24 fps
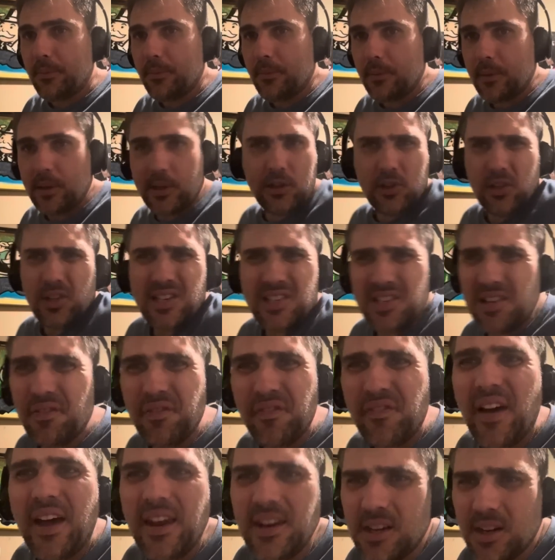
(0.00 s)
He looks
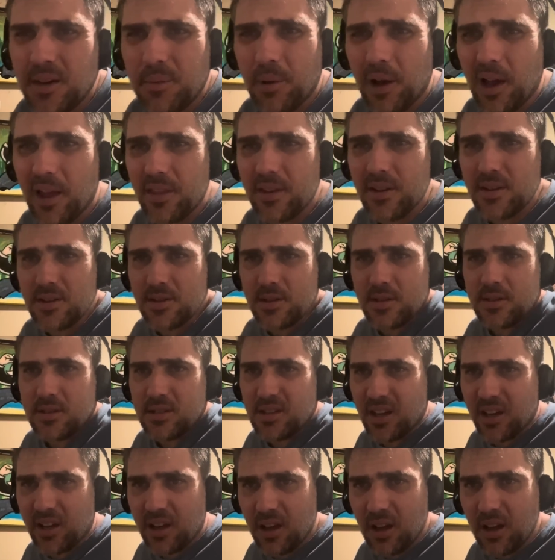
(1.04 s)
offended by this. He's
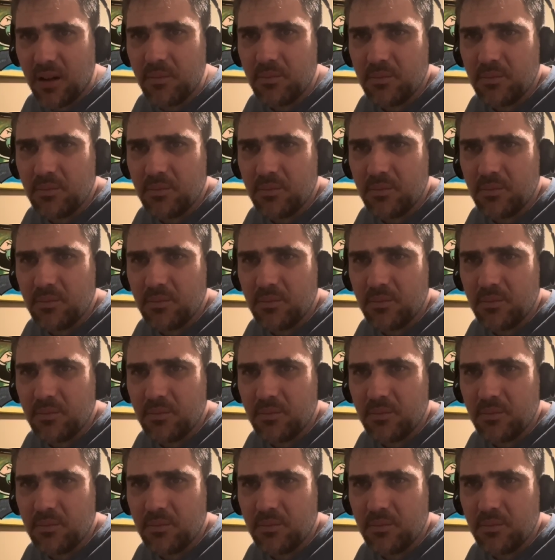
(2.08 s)
like,